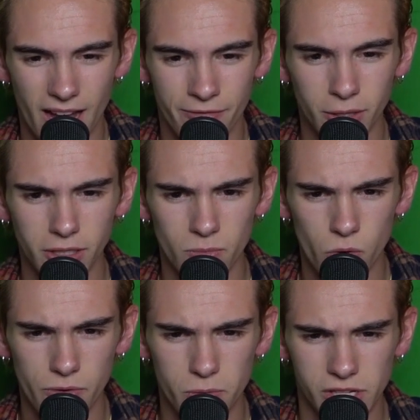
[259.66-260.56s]
I feel like the
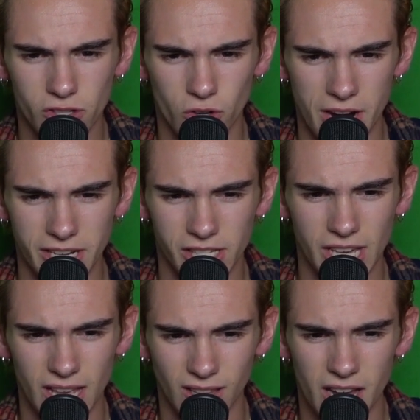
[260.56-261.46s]
movie was trying to
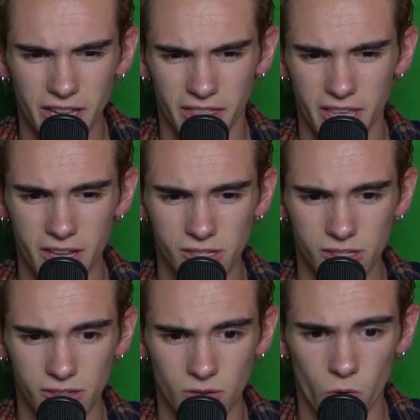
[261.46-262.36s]
say a lot of
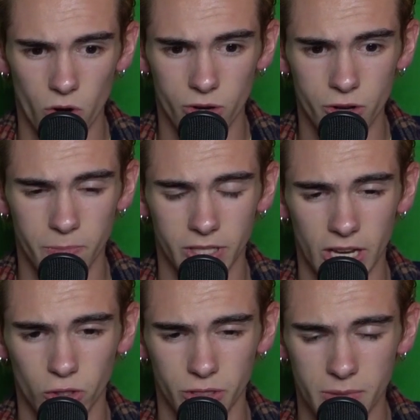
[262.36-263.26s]
things, or it could
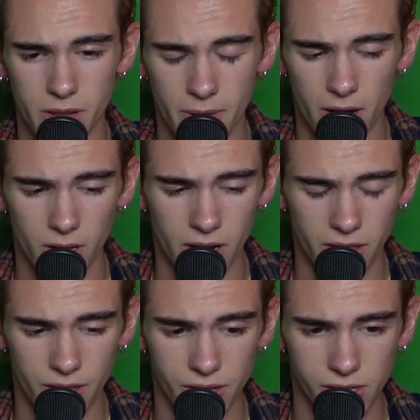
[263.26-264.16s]
potentially be about a lot of
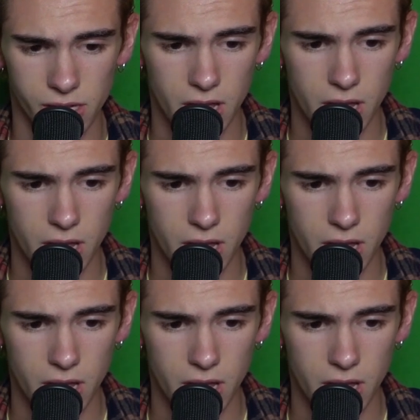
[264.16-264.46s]
things.